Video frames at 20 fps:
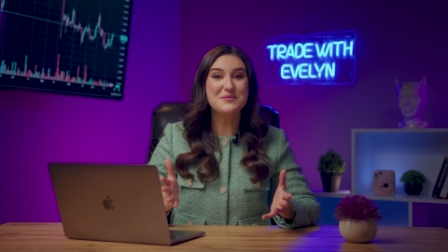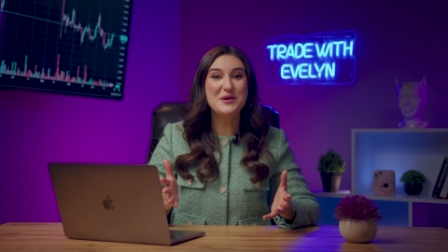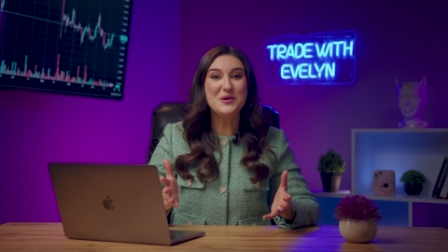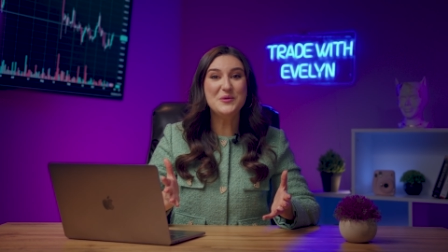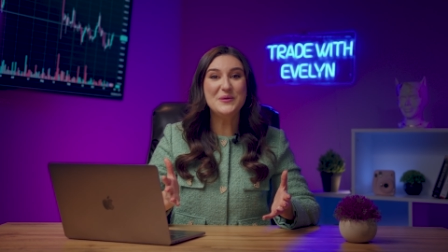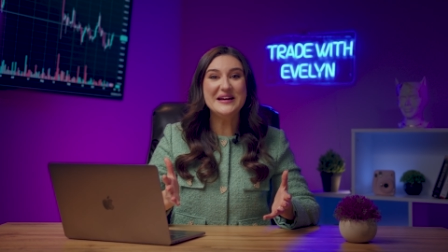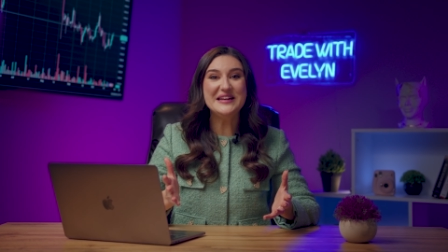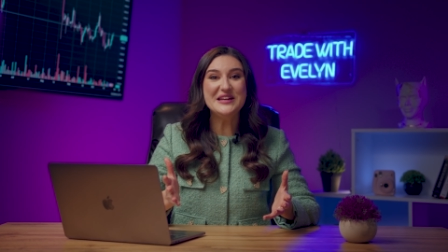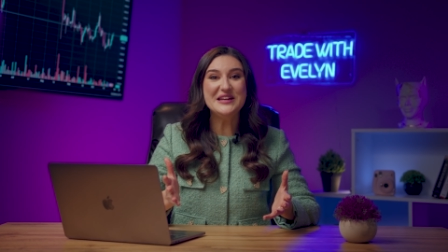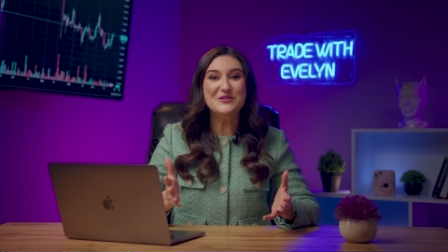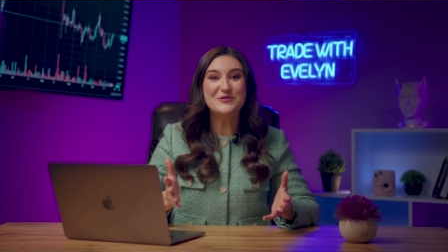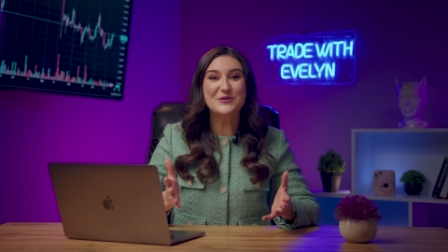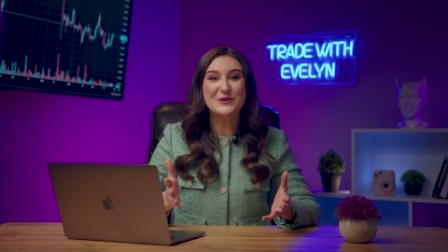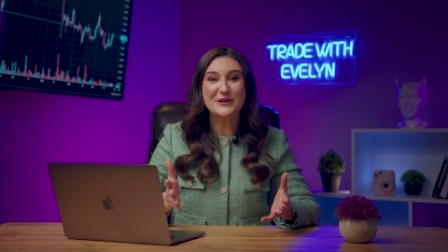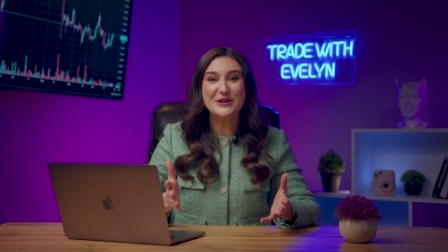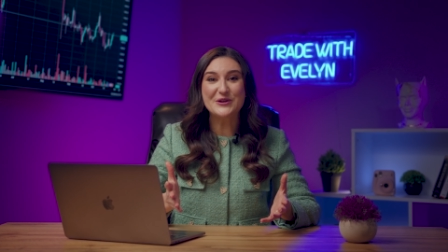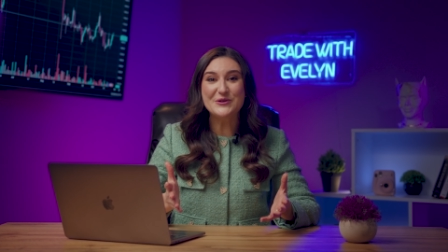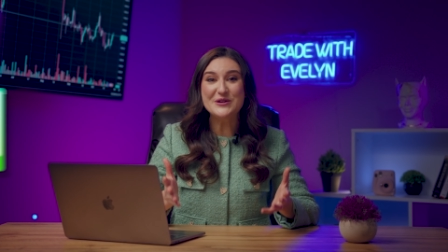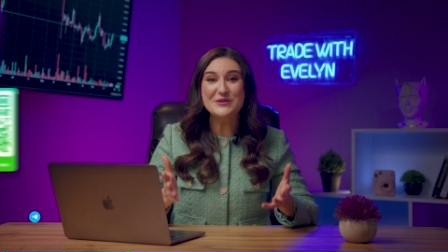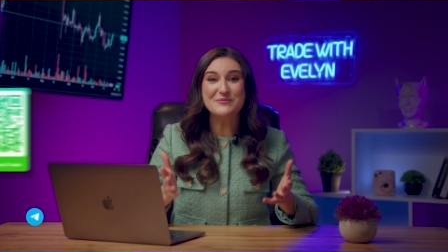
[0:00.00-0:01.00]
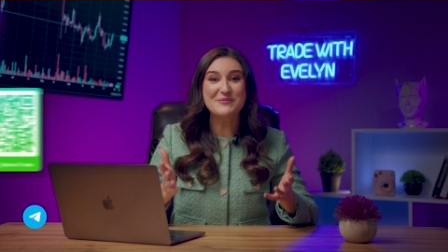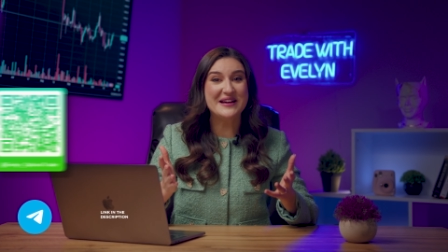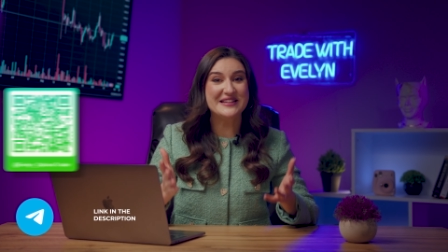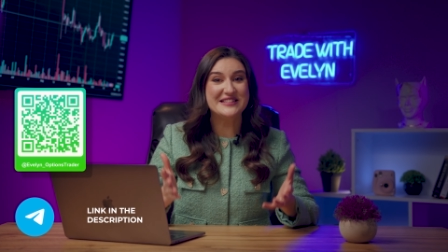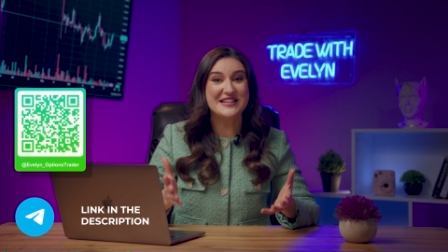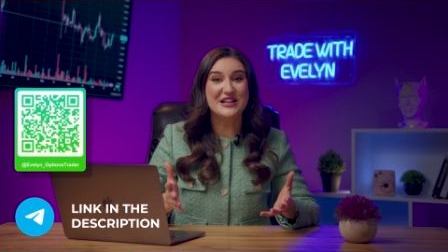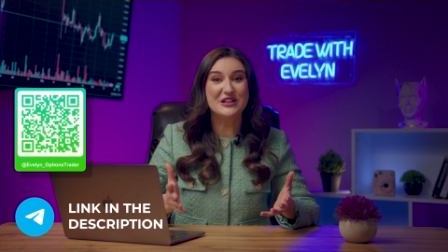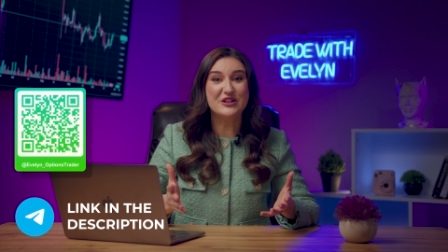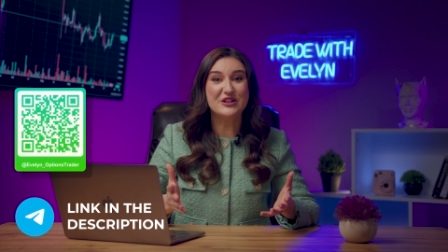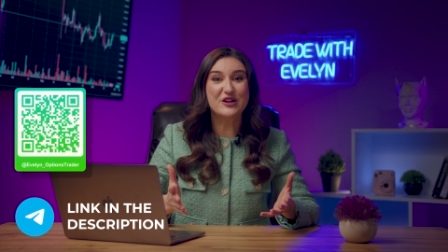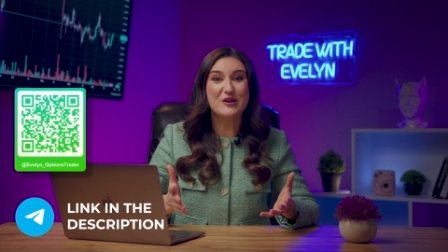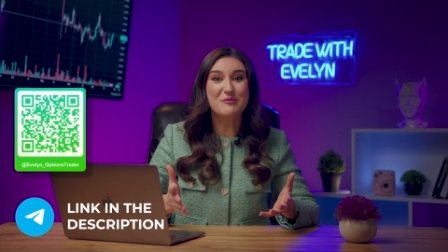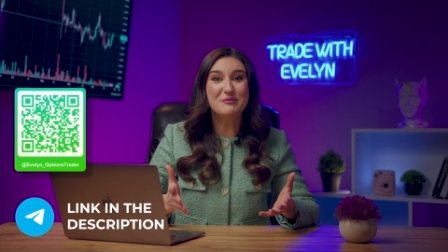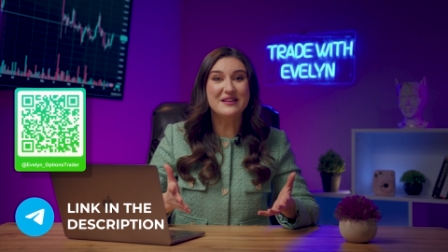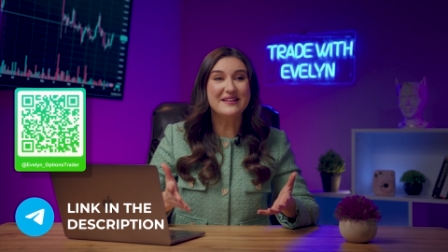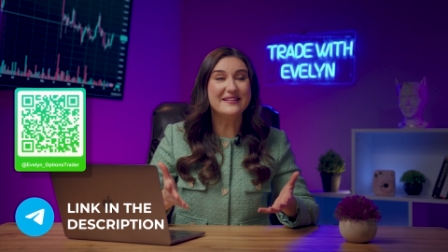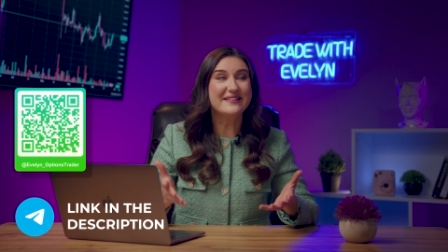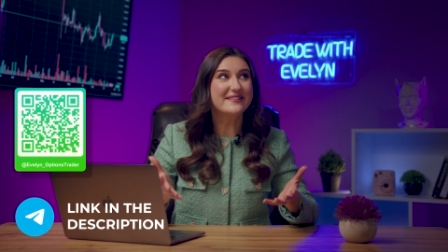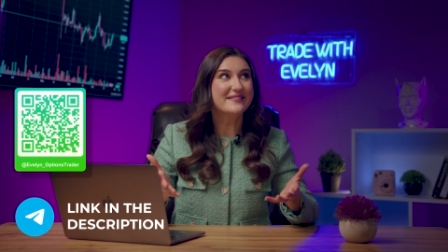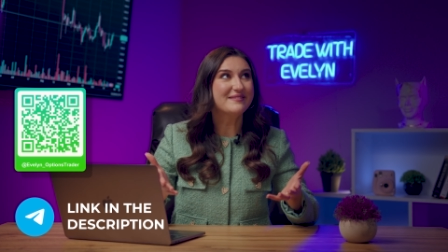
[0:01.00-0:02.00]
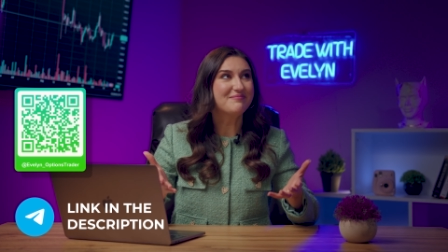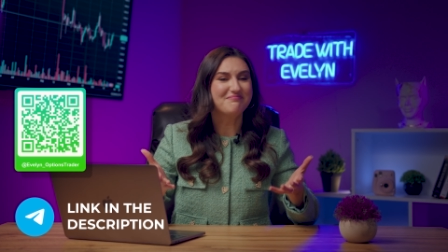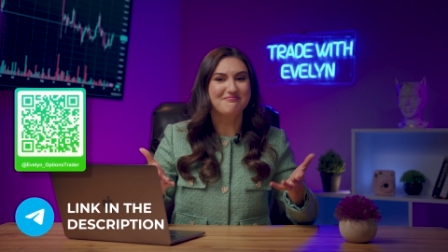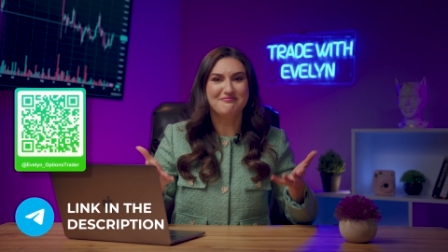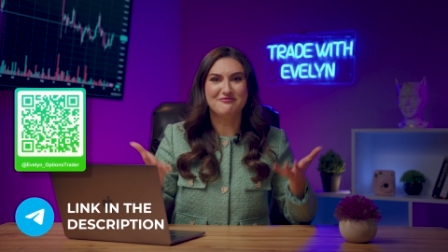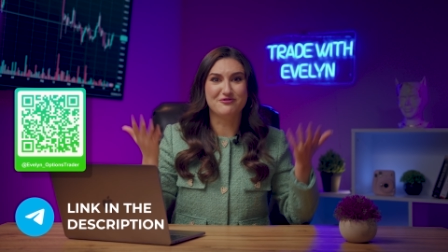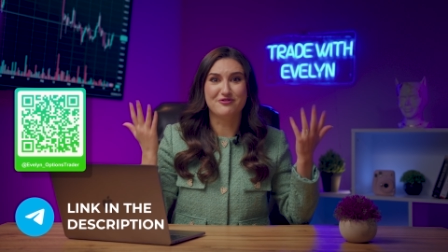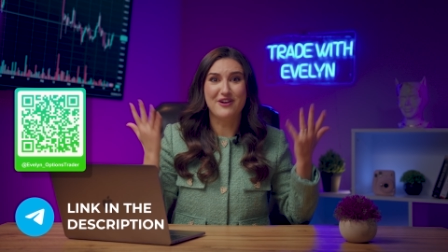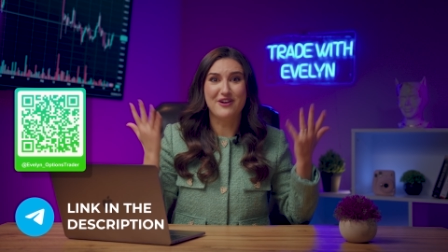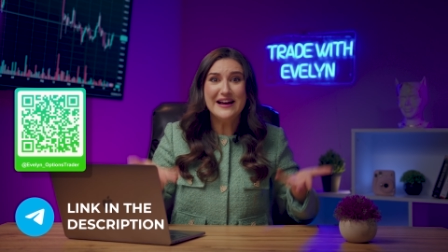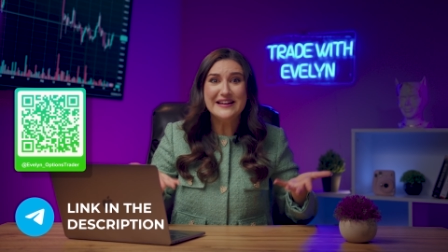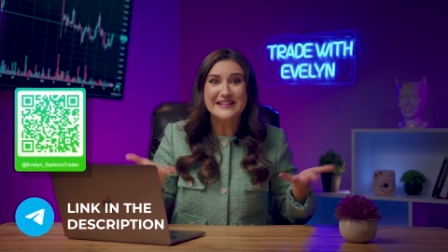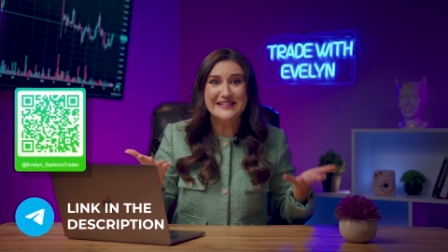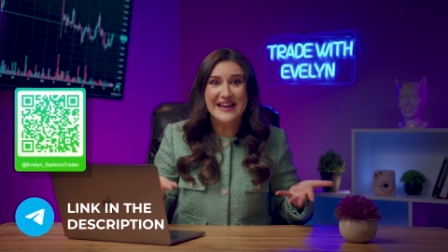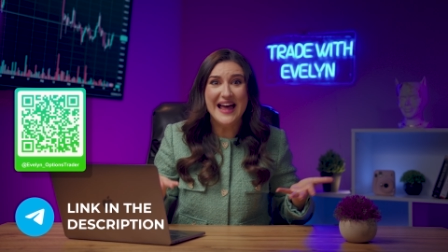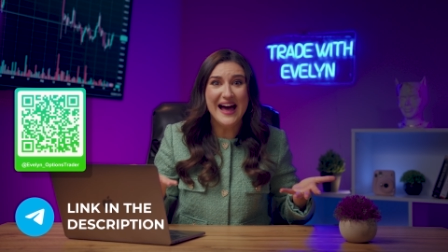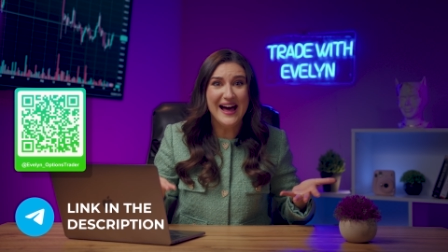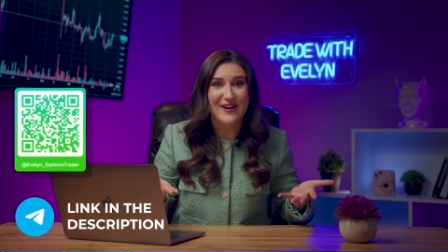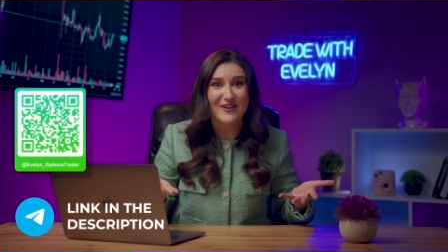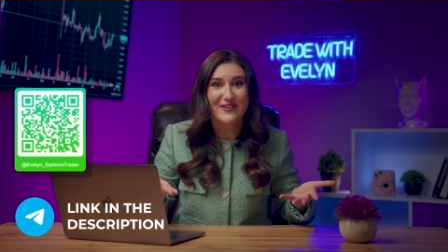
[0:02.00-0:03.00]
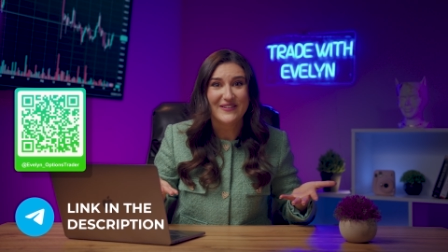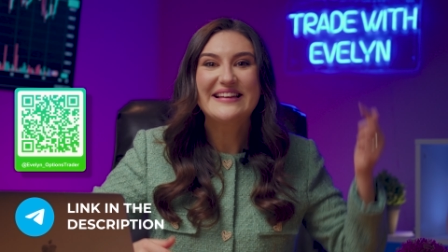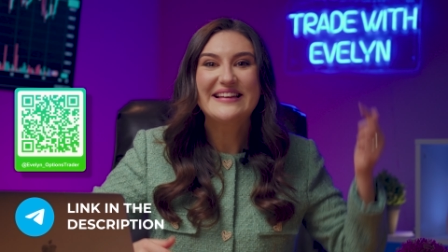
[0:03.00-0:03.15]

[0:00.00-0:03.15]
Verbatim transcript: be waiting for you in my Telegram like right now.